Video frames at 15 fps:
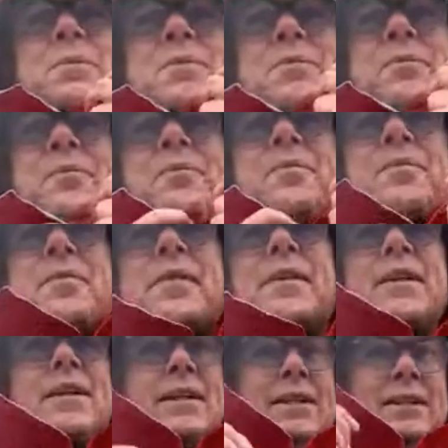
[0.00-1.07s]
I'm doing
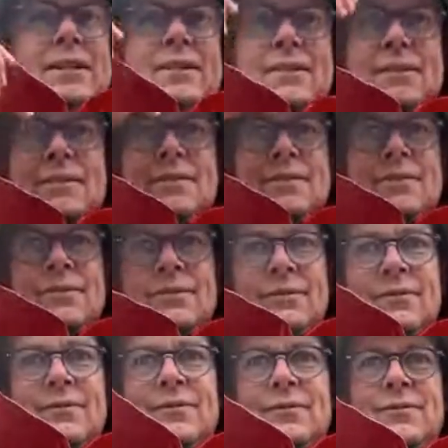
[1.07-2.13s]
good. Hope you're well. And
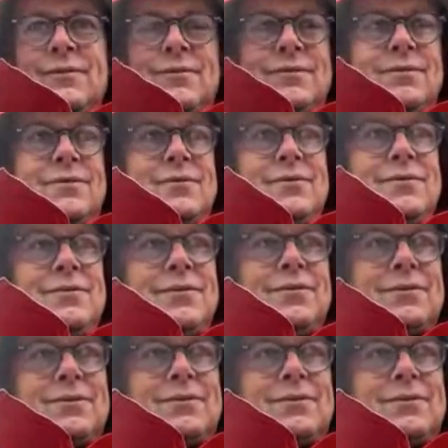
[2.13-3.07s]
you got a good solid